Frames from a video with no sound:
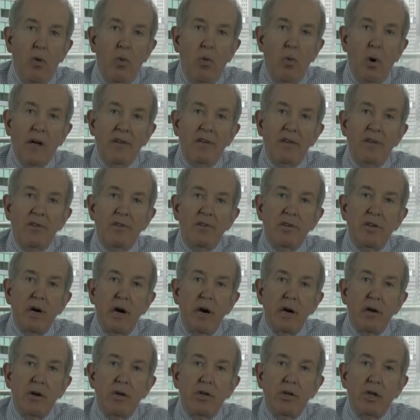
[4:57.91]
What this
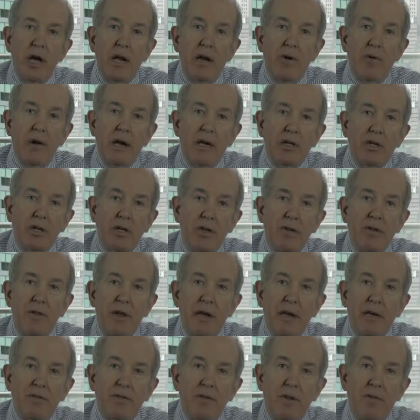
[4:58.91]
younger generation
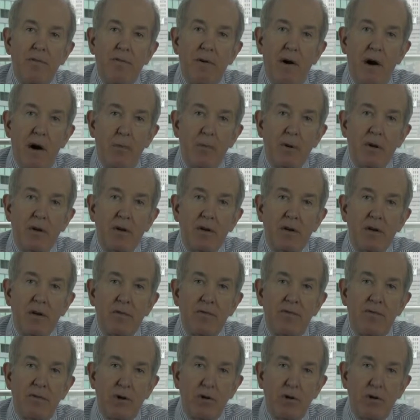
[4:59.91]
thinks the pharma